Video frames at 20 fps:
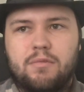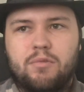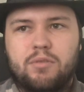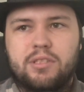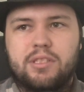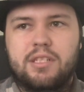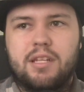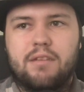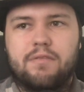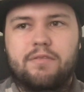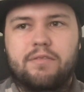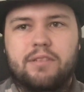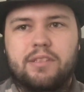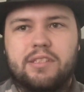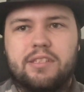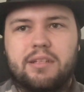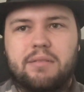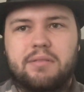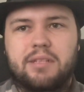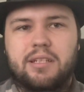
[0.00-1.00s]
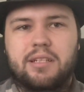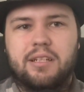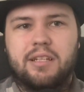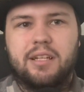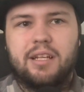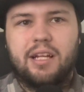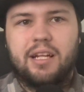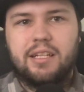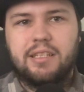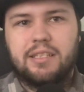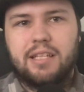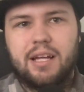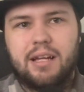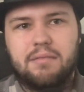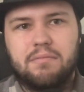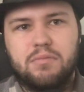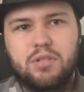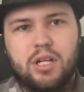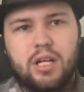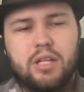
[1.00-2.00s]
definitely something
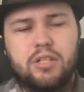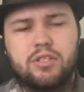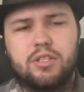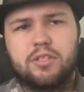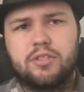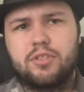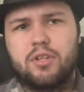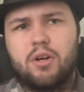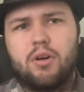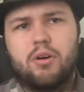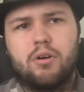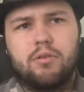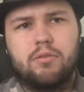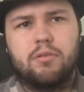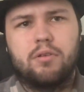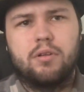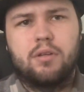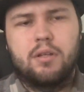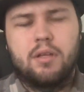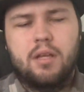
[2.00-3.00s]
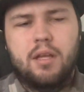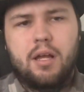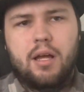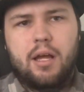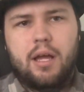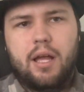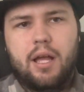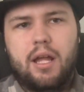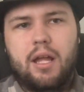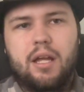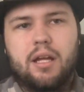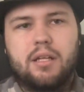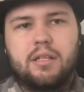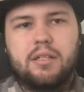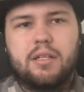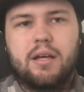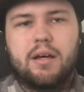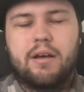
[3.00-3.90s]
that changed us all, and